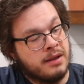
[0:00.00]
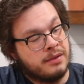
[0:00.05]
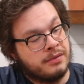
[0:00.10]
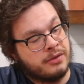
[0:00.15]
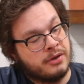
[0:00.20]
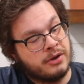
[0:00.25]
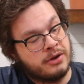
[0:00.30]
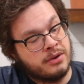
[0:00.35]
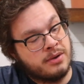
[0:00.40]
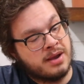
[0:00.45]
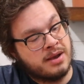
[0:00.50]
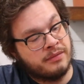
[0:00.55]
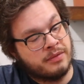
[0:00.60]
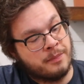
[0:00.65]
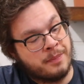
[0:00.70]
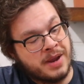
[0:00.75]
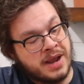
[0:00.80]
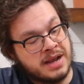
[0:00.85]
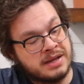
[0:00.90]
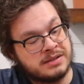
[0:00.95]
there you have The
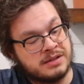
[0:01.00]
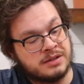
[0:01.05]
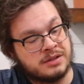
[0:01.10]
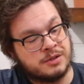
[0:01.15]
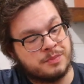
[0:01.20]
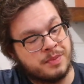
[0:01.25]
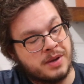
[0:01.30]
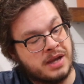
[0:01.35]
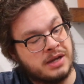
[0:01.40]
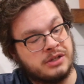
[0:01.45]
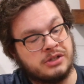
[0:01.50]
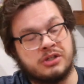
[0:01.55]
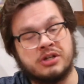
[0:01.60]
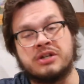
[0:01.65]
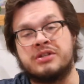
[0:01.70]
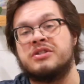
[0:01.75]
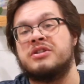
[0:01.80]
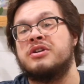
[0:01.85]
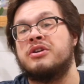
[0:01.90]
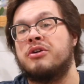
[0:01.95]
Passage by
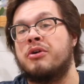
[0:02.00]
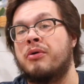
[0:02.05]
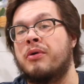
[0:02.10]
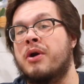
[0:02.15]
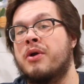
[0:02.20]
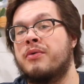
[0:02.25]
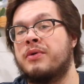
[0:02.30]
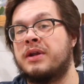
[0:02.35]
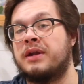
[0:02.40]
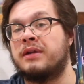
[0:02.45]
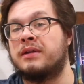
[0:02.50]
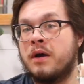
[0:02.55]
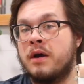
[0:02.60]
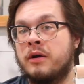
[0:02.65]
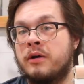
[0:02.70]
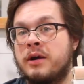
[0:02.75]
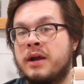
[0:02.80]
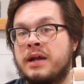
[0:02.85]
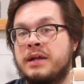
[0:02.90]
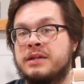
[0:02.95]
Justin Cronin.
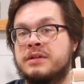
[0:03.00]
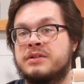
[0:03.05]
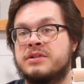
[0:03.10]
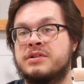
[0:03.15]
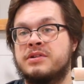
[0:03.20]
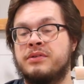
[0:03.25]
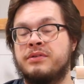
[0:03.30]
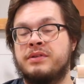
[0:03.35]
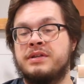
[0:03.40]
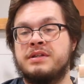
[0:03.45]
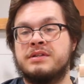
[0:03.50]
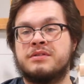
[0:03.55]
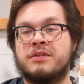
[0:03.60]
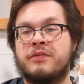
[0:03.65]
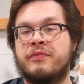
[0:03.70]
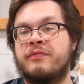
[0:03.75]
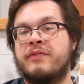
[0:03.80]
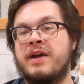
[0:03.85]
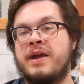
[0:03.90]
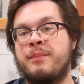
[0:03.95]
All right, so these are
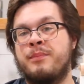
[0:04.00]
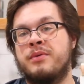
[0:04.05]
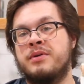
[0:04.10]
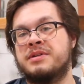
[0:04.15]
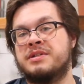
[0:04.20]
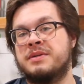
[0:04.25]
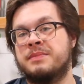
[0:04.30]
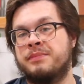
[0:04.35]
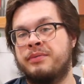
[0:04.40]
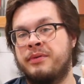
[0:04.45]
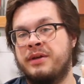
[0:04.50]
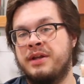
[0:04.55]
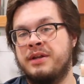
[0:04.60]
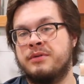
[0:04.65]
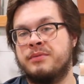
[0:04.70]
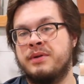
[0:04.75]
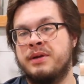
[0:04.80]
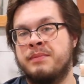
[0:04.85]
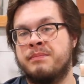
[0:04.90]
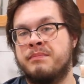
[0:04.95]
the five books I'm planning
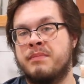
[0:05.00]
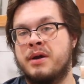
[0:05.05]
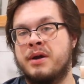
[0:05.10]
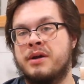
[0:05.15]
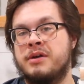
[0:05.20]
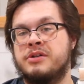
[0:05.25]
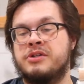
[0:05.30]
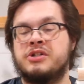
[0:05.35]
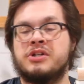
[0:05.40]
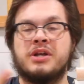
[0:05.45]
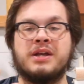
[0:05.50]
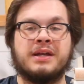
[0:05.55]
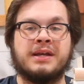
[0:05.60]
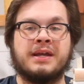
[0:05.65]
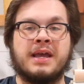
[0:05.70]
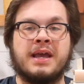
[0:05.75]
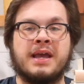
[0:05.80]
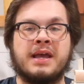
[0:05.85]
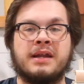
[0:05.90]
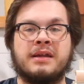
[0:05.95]
to read in March.
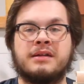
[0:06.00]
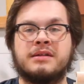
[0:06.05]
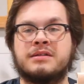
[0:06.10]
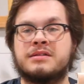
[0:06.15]
Again,